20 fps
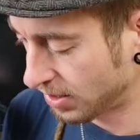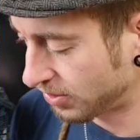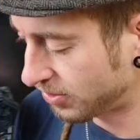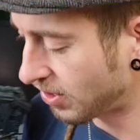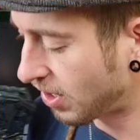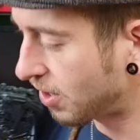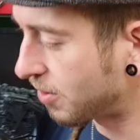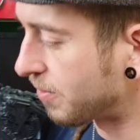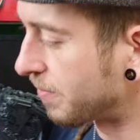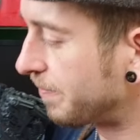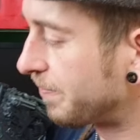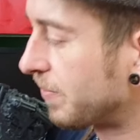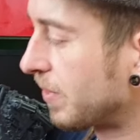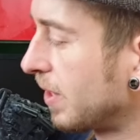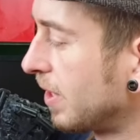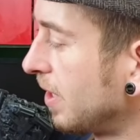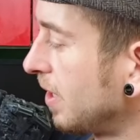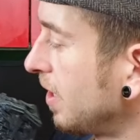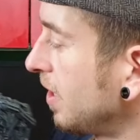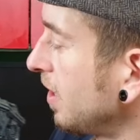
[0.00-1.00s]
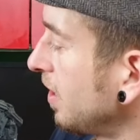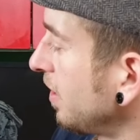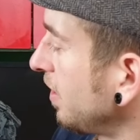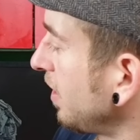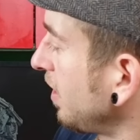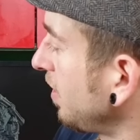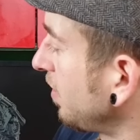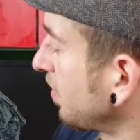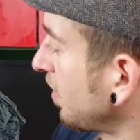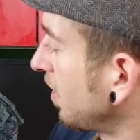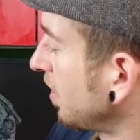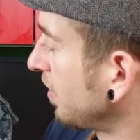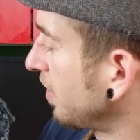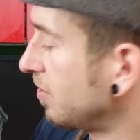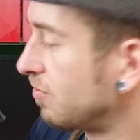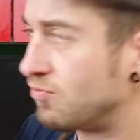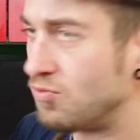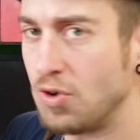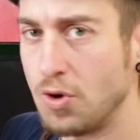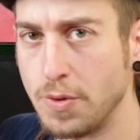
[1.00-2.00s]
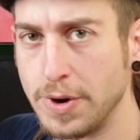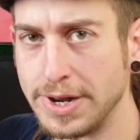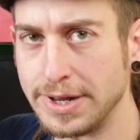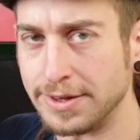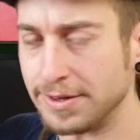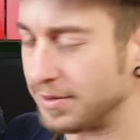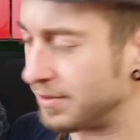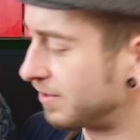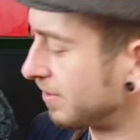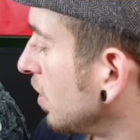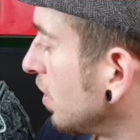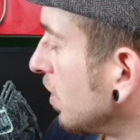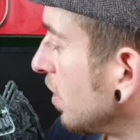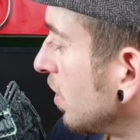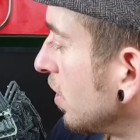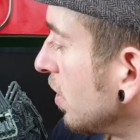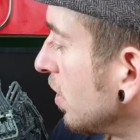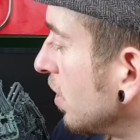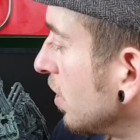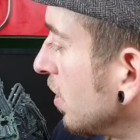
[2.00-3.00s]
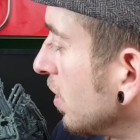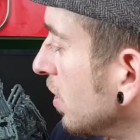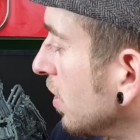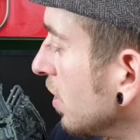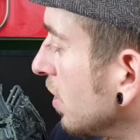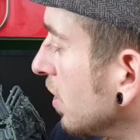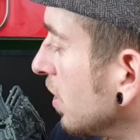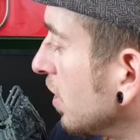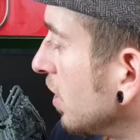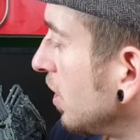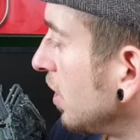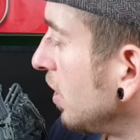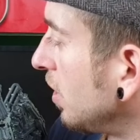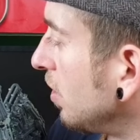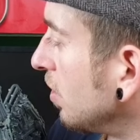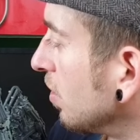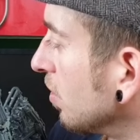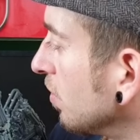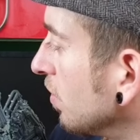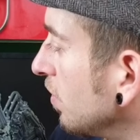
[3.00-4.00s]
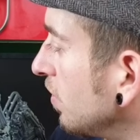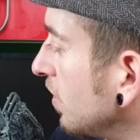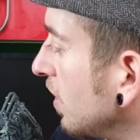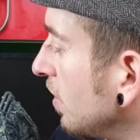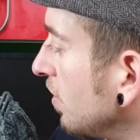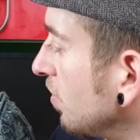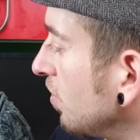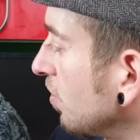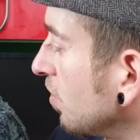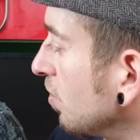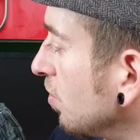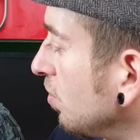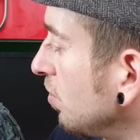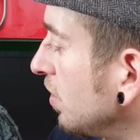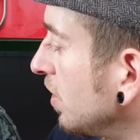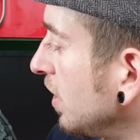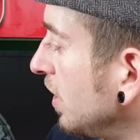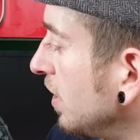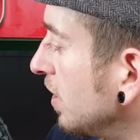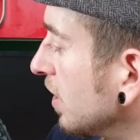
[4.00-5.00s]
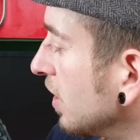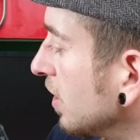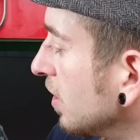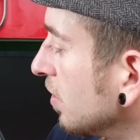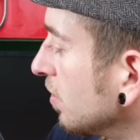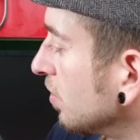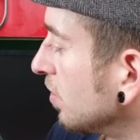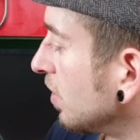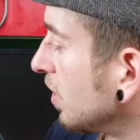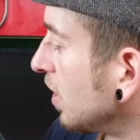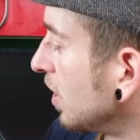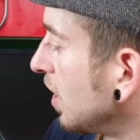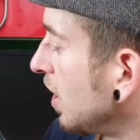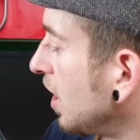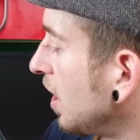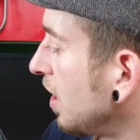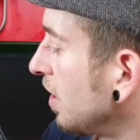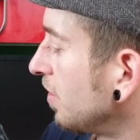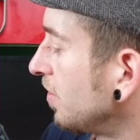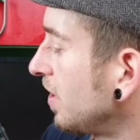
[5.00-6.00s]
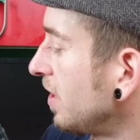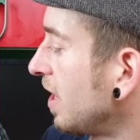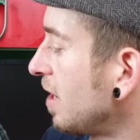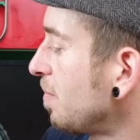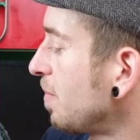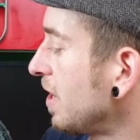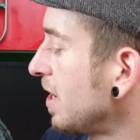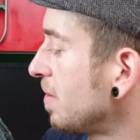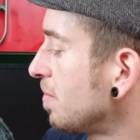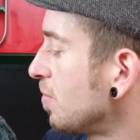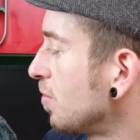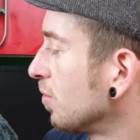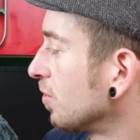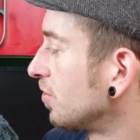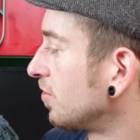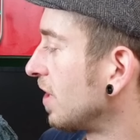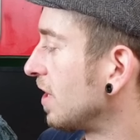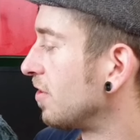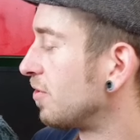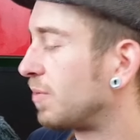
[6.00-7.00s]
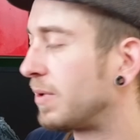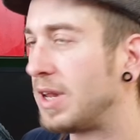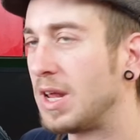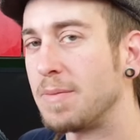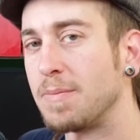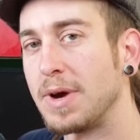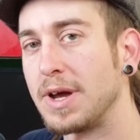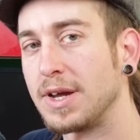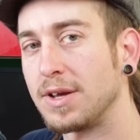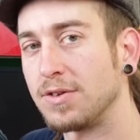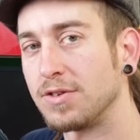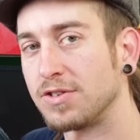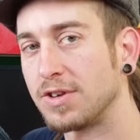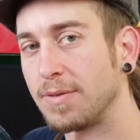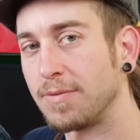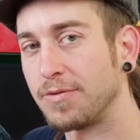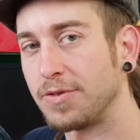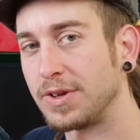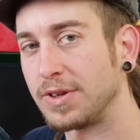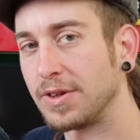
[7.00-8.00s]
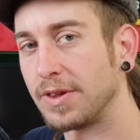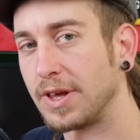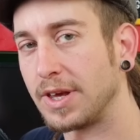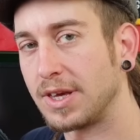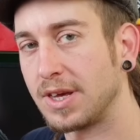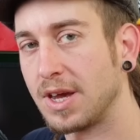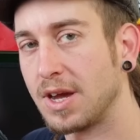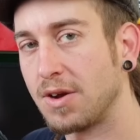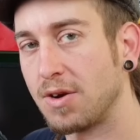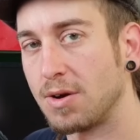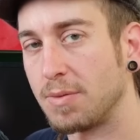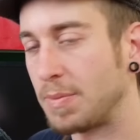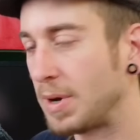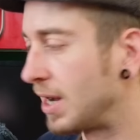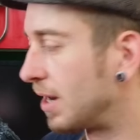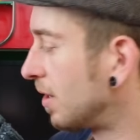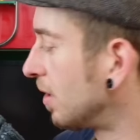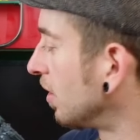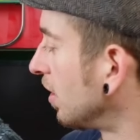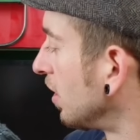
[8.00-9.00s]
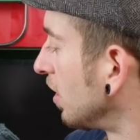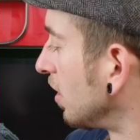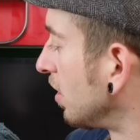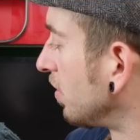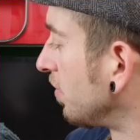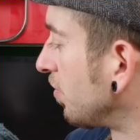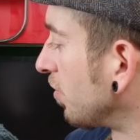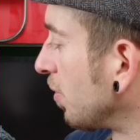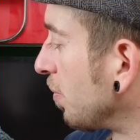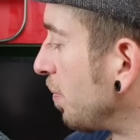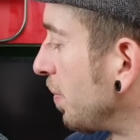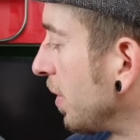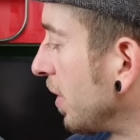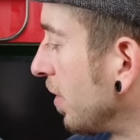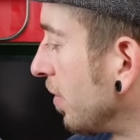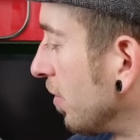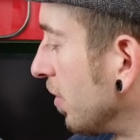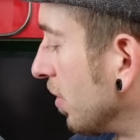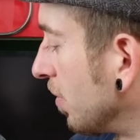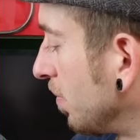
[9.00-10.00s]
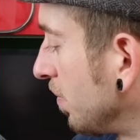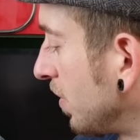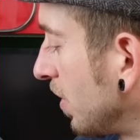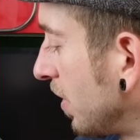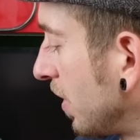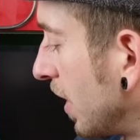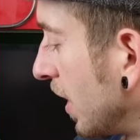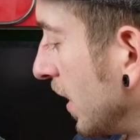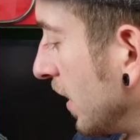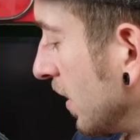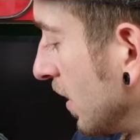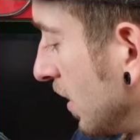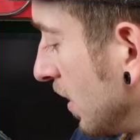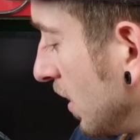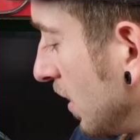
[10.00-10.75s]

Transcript: So, these are the ruins. Any nonsensical details. See, they make more sense when they're making something that they care about for Imperium, don't they?